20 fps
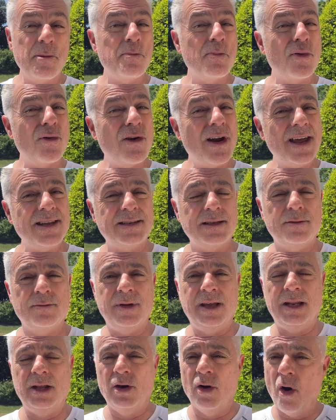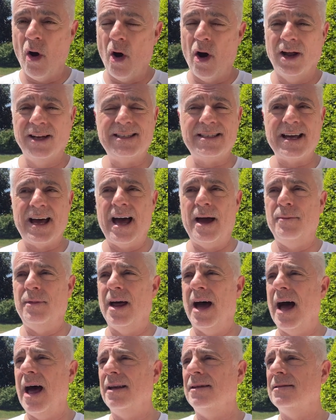present, meaning on time,
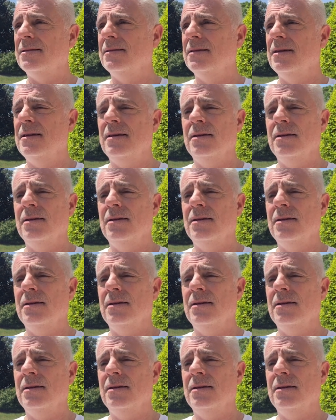not